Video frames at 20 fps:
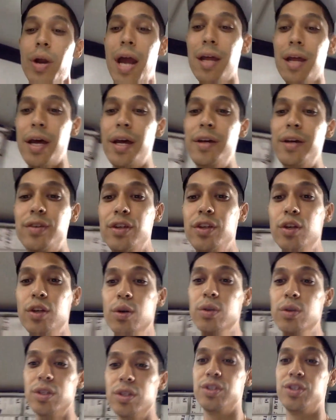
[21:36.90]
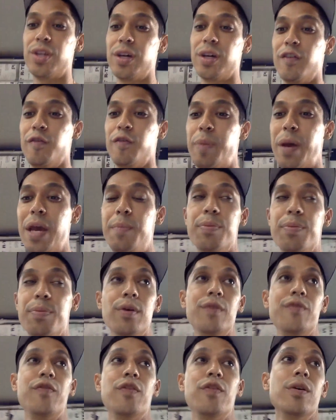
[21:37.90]
I like to use instead of paper
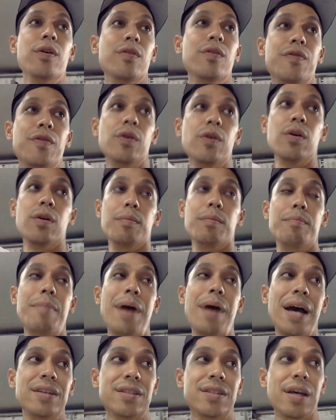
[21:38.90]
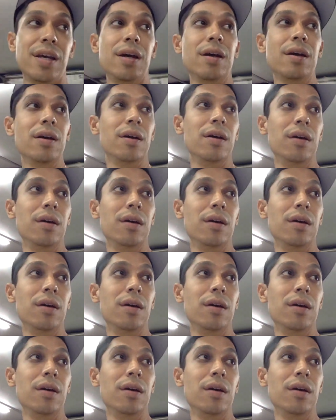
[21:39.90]
for masking?